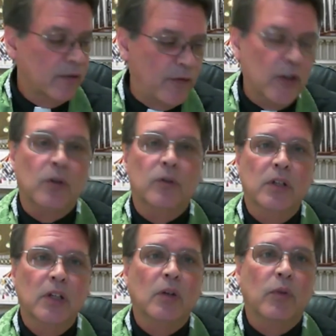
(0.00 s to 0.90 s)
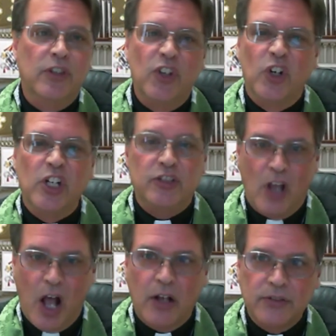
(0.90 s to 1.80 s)
filled with dirty
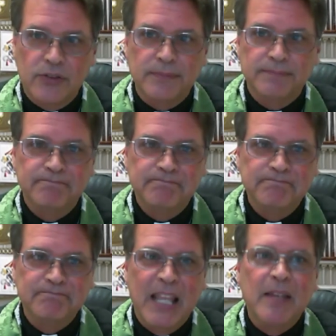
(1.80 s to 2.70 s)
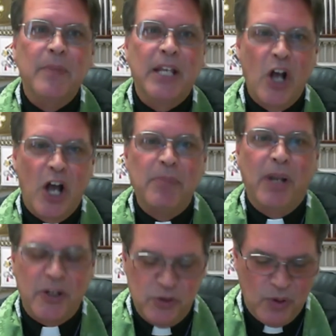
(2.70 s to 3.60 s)
socks. May God
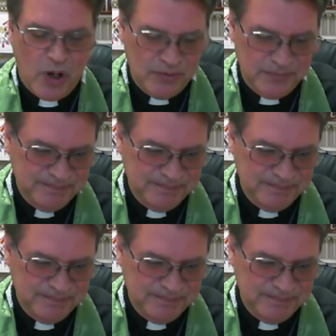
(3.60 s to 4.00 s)
bless you all.